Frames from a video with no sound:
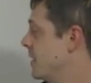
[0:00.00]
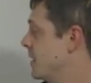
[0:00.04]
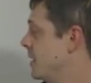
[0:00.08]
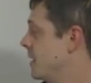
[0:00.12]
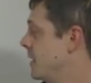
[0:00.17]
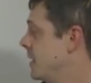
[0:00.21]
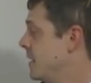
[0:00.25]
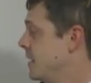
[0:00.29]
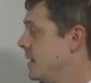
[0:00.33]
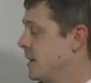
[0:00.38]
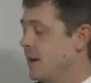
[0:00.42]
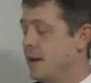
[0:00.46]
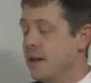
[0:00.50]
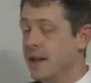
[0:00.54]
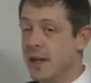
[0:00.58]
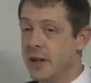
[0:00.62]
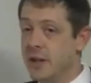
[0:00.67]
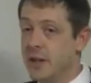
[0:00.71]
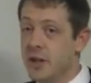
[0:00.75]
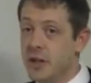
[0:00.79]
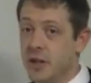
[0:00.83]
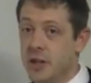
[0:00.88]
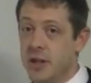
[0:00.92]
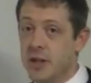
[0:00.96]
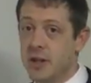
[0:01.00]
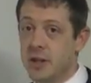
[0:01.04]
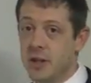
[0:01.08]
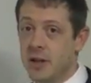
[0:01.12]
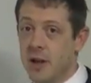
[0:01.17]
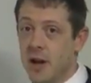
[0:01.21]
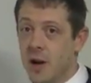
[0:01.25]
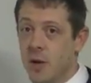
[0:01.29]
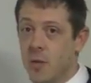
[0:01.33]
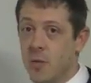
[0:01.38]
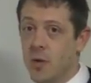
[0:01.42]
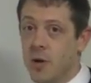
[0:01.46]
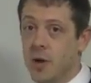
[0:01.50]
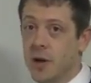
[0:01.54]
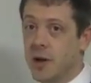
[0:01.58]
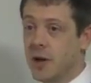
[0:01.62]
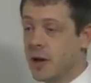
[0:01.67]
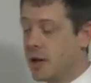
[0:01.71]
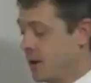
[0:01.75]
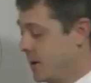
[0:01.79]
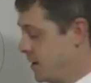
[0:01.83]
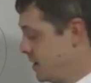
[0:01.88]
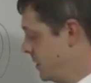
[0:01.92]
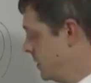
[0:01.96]
And that just does not
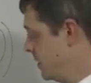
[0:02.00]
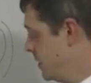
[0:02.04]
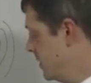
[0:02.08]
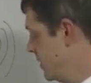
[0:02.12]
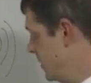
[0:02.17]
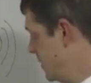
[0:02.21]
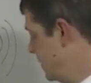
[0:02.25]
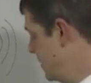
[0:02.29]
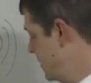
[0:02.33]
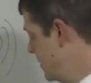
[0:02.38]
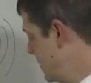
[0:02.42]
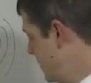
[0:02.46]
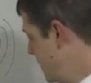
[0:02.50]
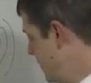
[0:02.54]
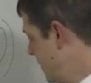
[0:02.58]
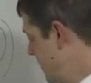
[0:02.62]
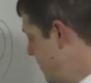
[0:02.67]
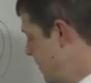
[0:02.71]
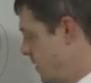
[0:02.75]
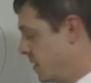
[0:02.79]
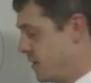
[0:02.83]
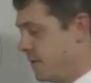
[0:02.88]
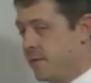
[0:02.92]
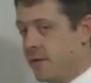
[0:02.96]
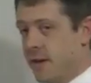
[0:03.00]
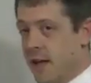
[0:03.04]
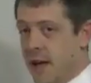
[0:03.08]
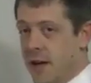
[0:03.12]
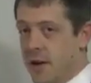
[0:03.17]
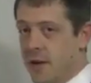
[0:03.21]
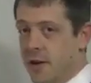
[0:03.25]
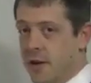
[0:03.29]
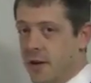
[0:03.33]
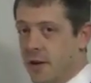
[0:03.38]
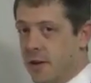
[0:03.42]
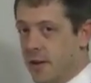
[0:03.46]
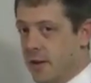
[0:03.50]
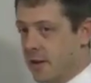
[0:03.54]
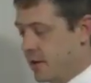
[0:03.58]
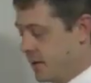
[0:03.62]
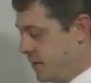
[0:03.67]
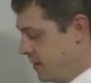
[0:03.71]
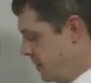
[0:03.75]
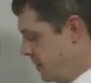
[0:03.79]
work on a flat Earth.